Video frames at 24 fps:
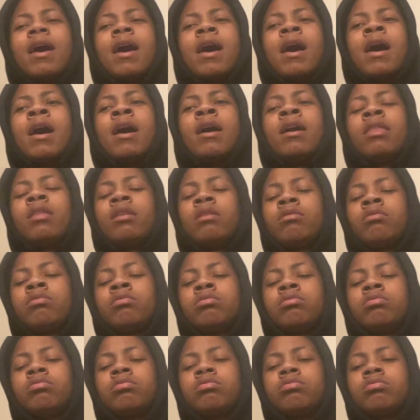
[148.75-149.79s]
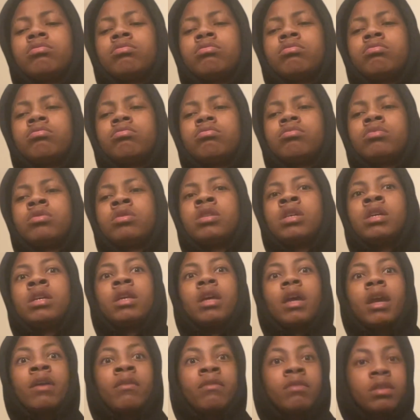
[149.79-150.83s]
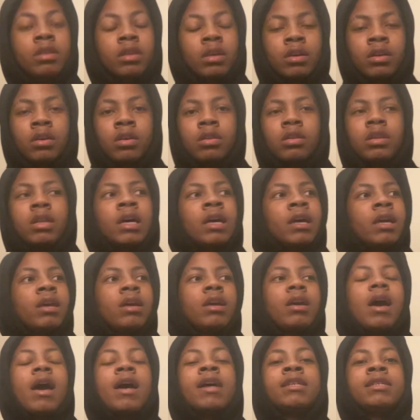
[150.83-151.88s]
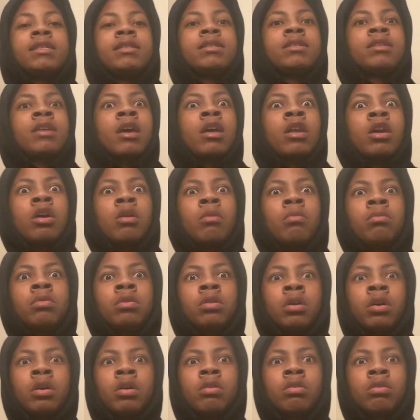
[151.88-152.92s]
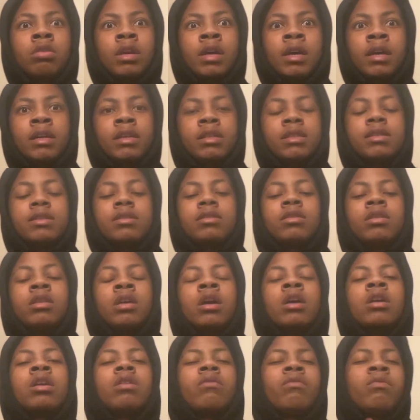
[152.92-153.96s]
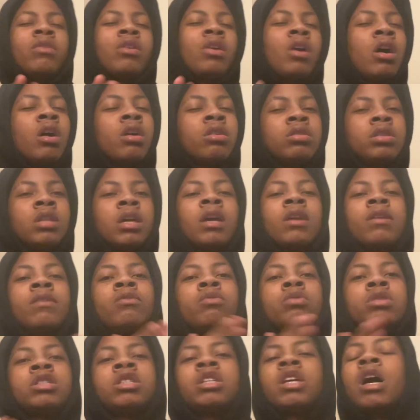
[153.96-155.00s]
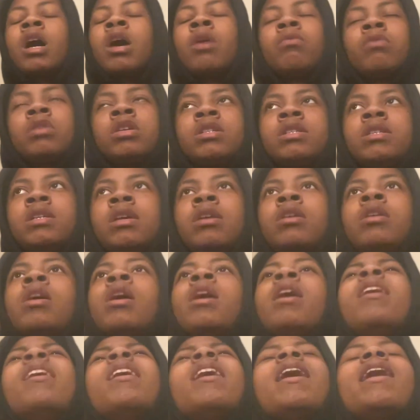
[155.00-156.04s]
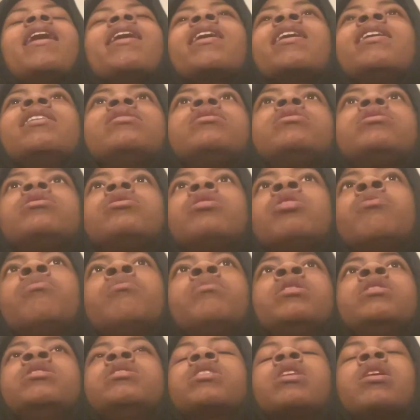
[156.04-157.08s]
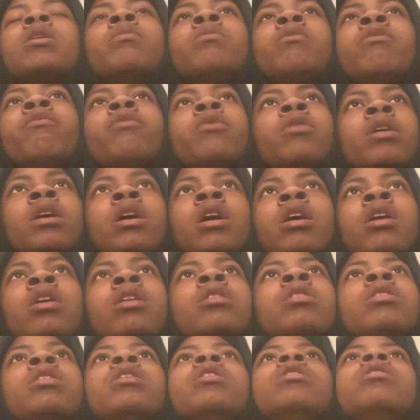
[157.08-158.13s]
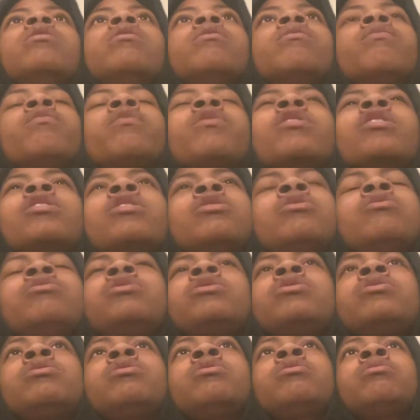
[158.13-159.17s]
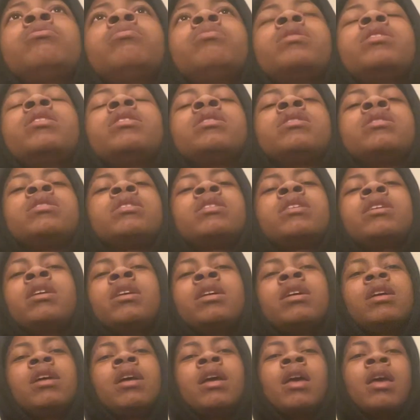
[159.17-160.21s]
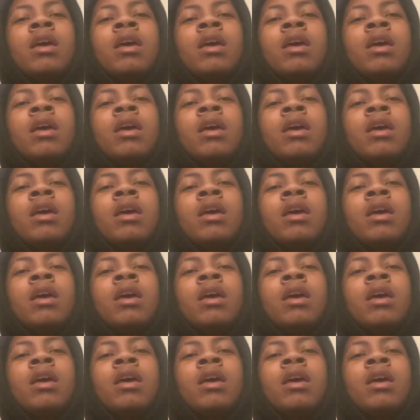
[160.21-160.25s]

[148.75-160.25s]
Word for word: I did everything. Like I stayed up long nights thinking of y'all, thinking of what y'all want to see. I got so much coming for y'all for YouTube and shit.